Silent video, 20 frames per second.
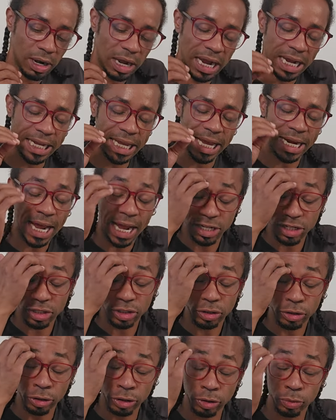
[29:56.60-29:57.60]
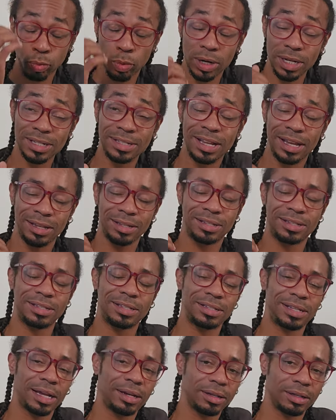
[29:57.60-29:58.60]
again, I just heard what is
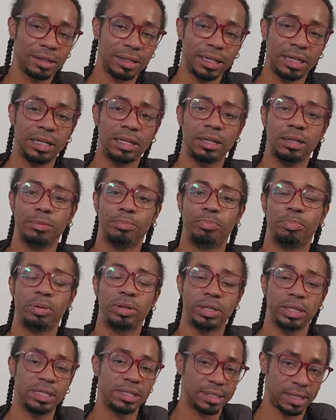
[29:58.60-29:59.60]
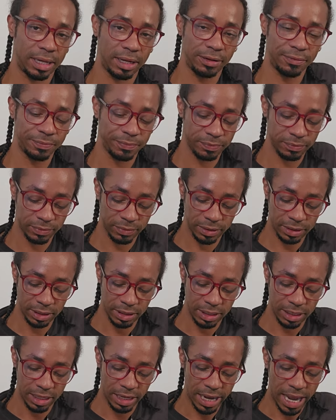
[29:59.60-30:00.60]
aesthetically pleasing.
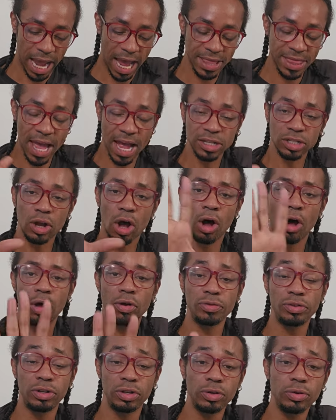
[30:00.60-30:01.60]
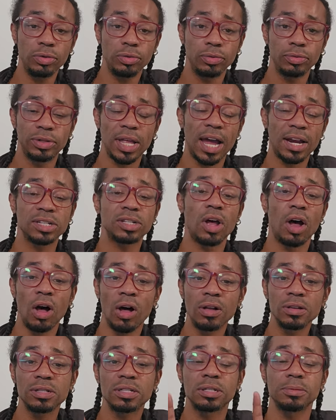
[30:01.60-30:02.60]
And that's all you. That is
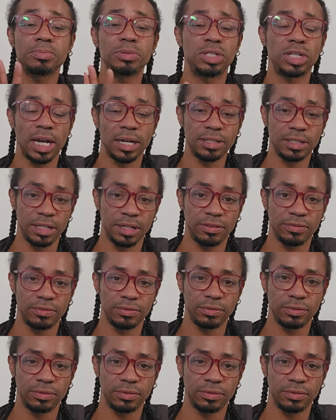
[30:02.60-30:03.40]
all subjective,